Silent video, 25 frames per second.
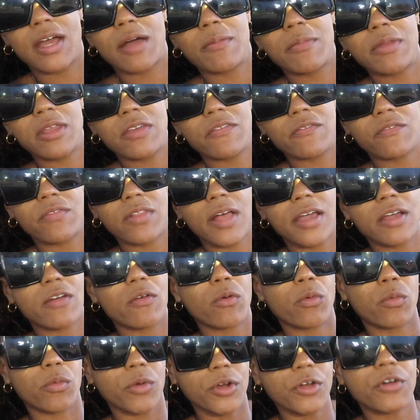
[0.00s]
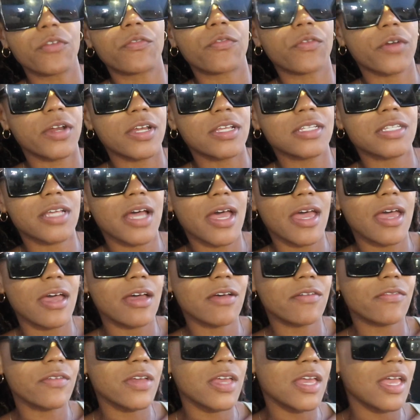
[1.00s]
how many like real friends i
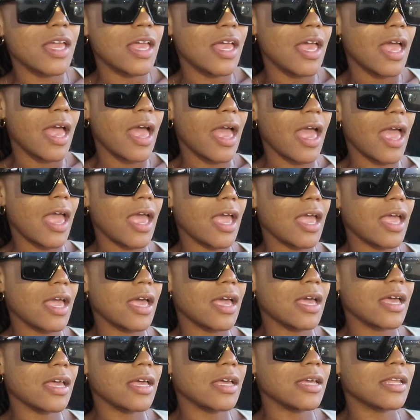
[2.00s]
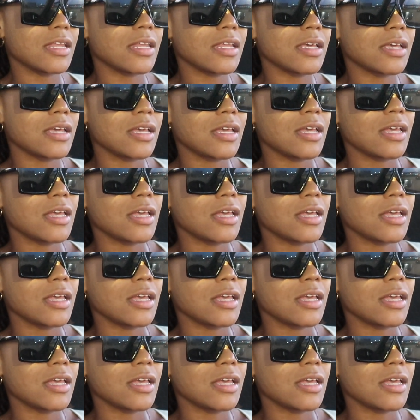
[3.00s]
have and